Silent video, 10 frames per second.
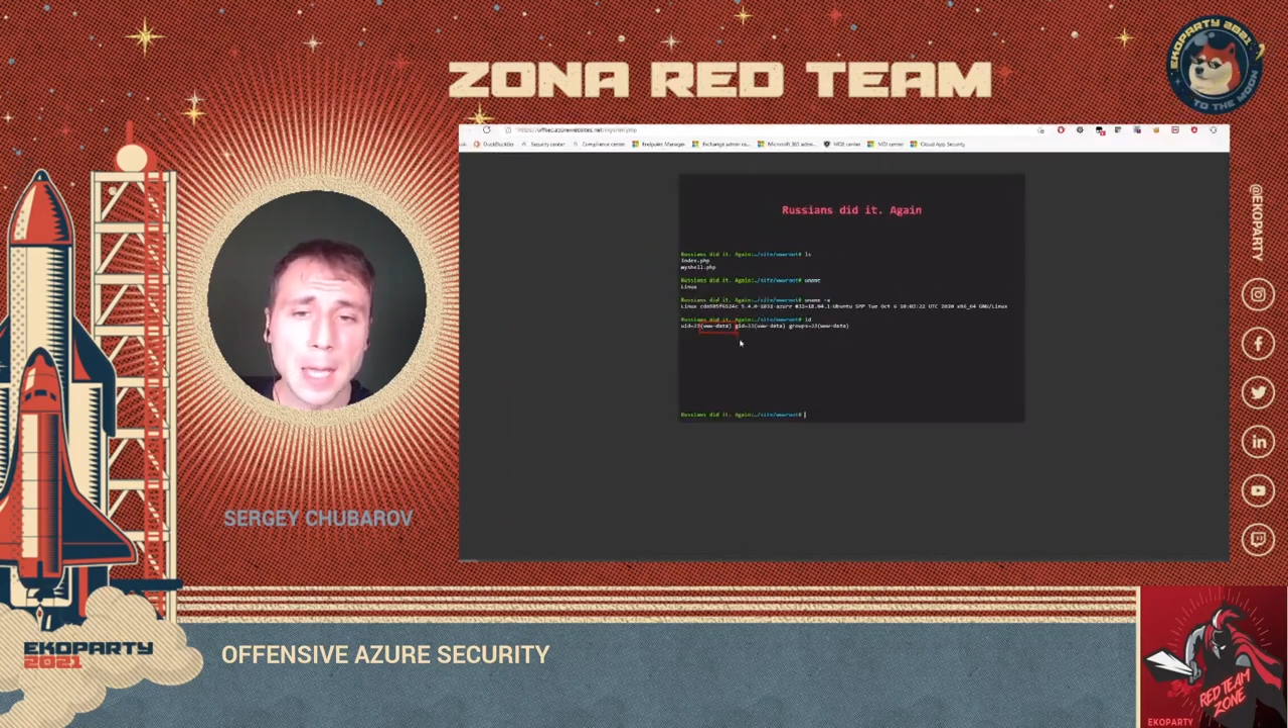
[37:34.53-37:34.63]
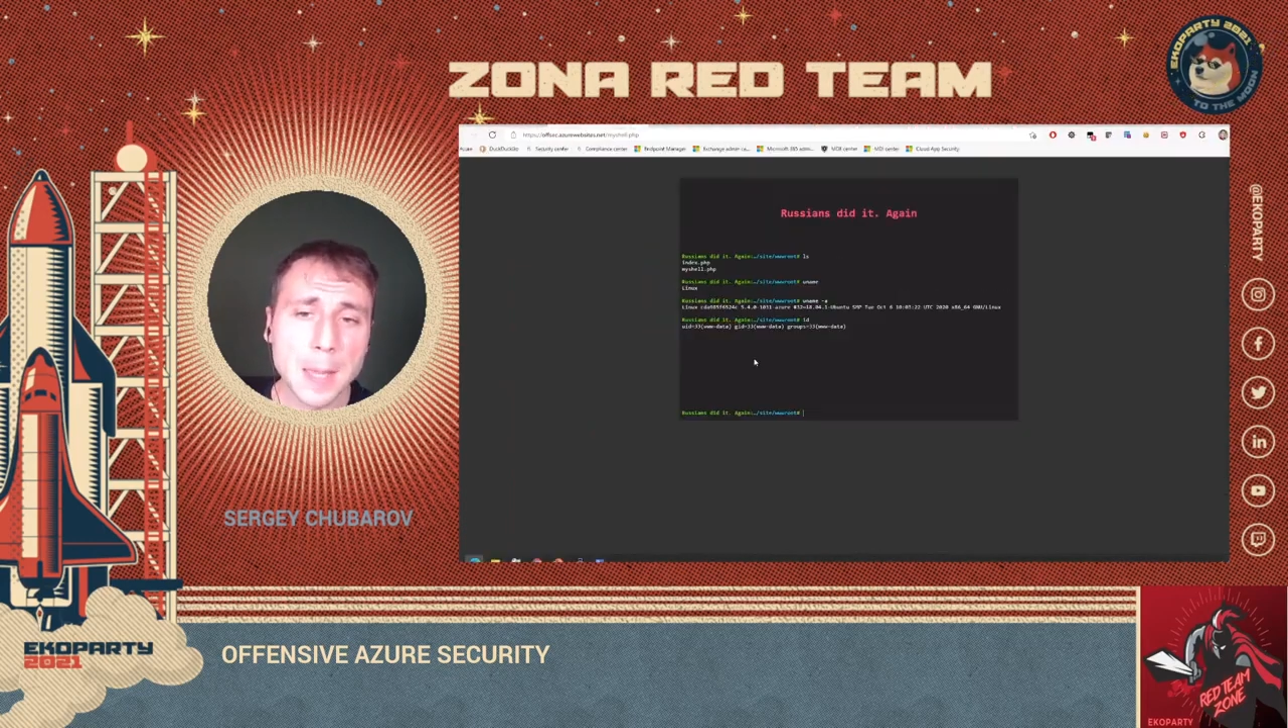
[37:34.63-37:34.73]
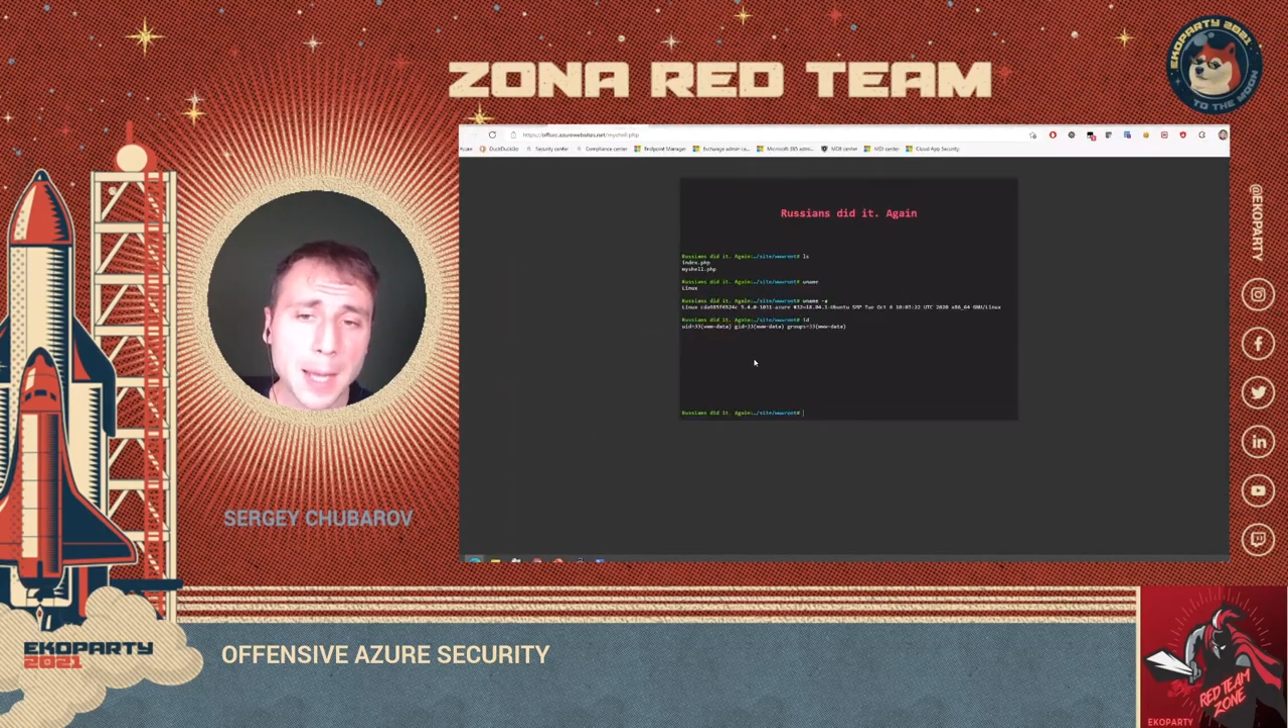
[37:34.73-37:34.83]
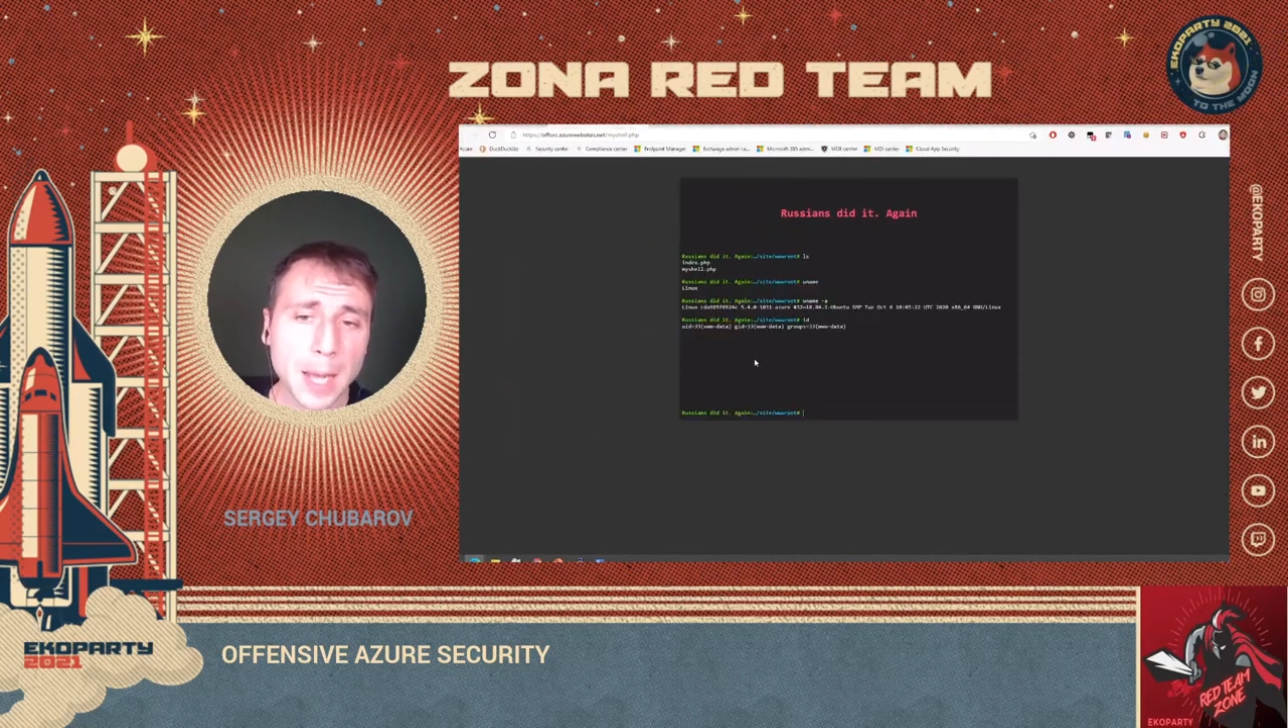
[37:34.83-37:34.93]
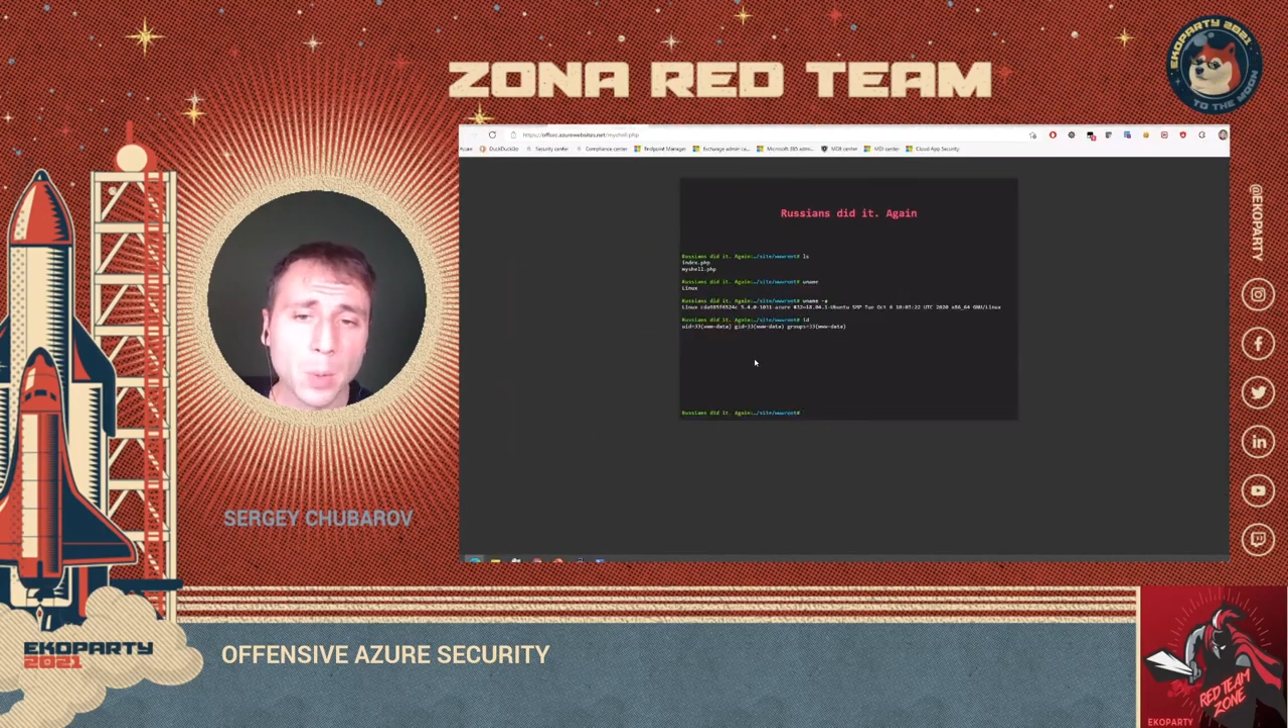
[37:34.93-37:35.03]

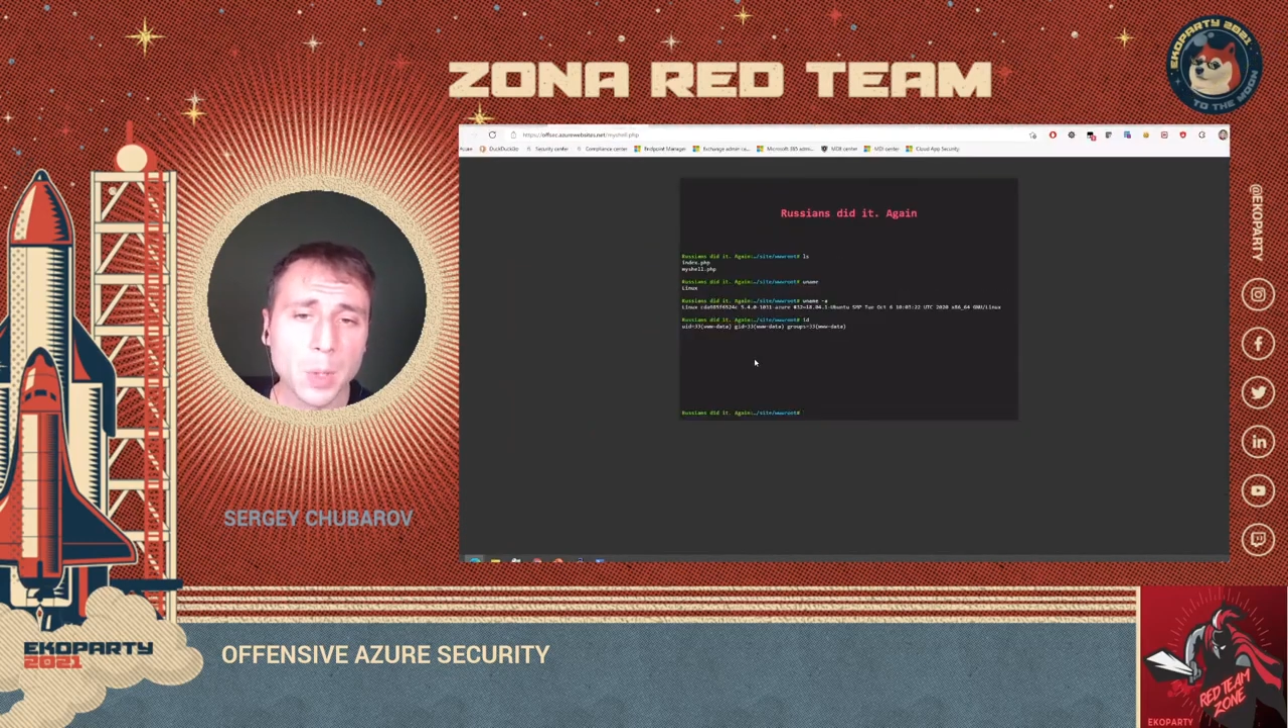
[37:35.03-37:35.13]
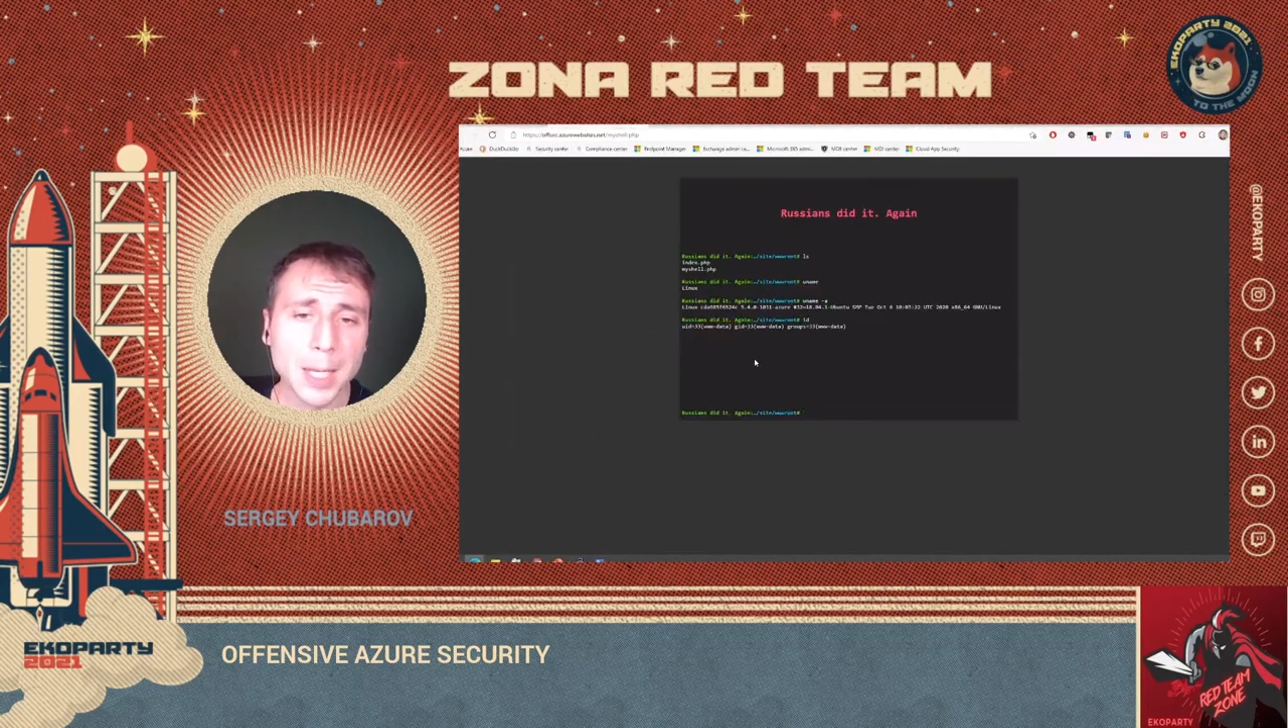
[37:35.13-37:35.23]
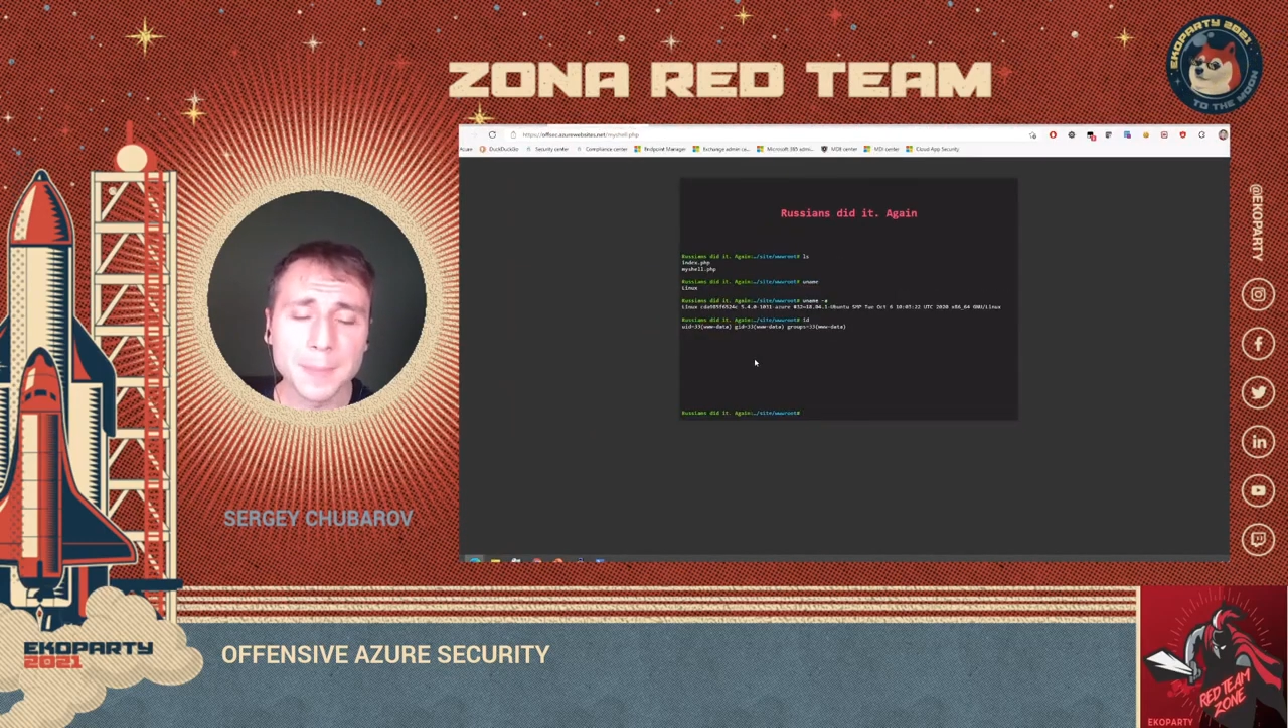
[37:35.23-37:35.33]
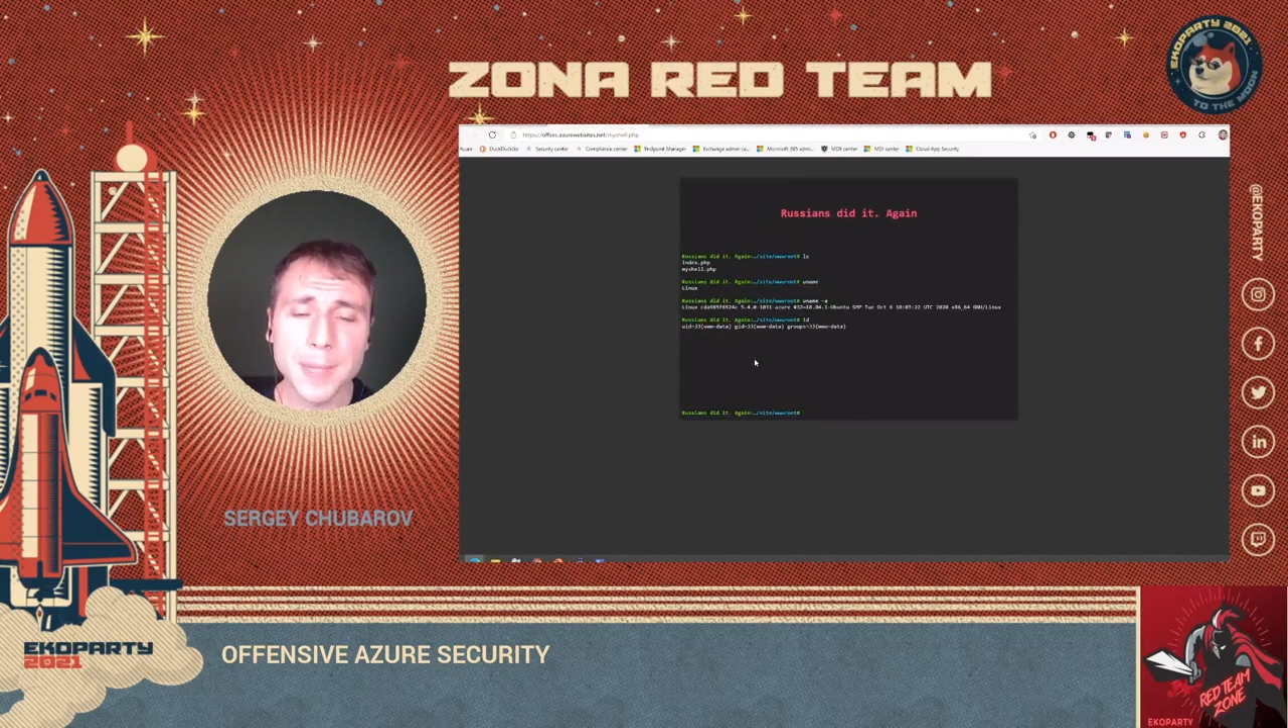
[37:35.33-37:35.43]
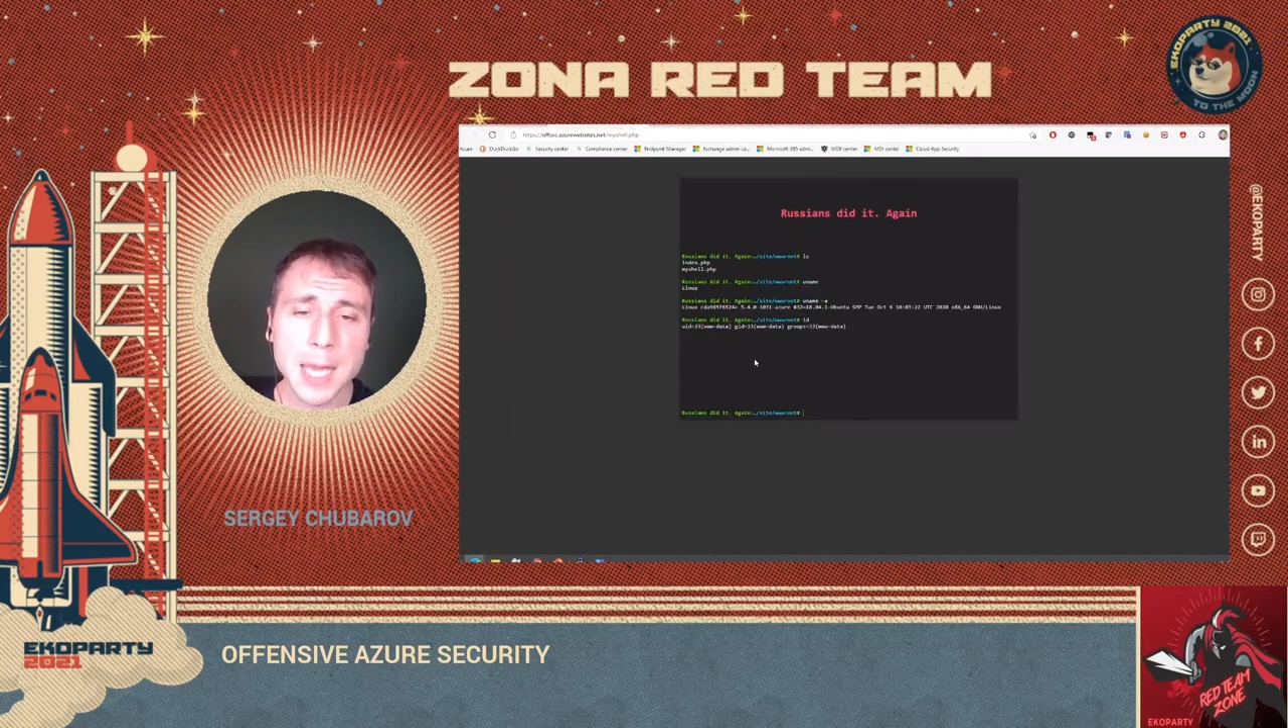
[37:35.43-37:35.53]
and I will
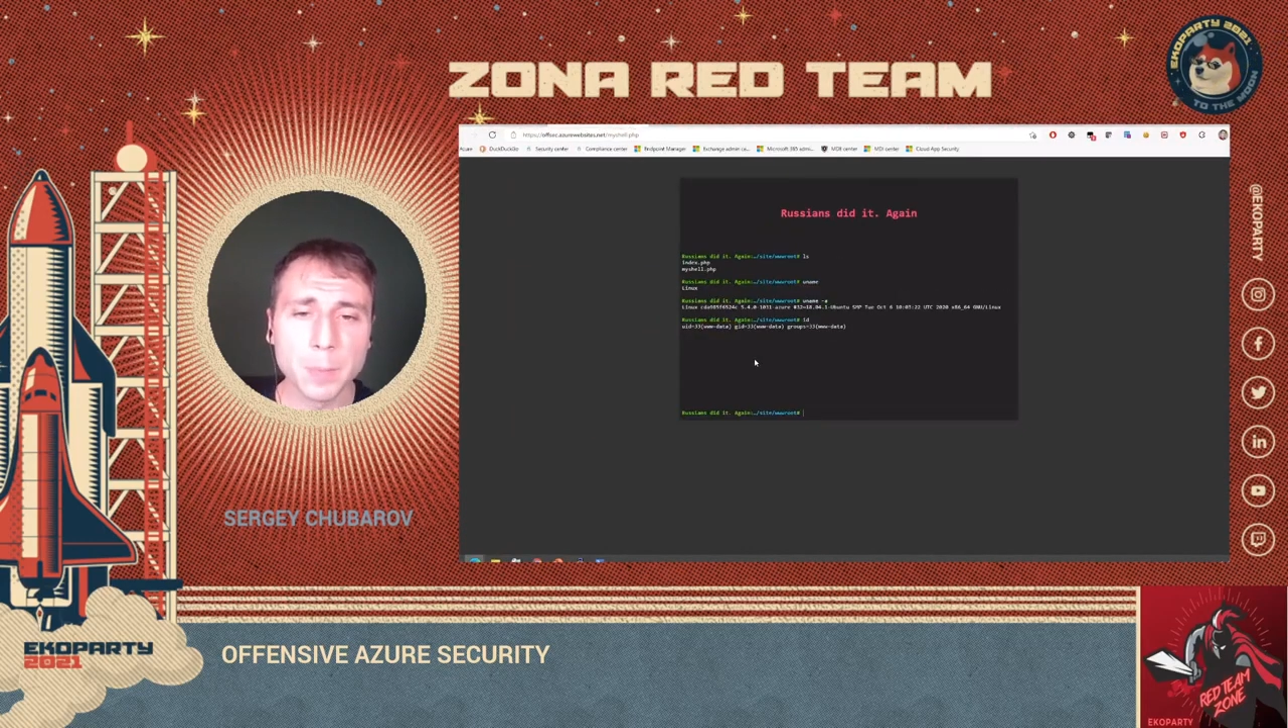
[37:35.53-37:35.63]
not be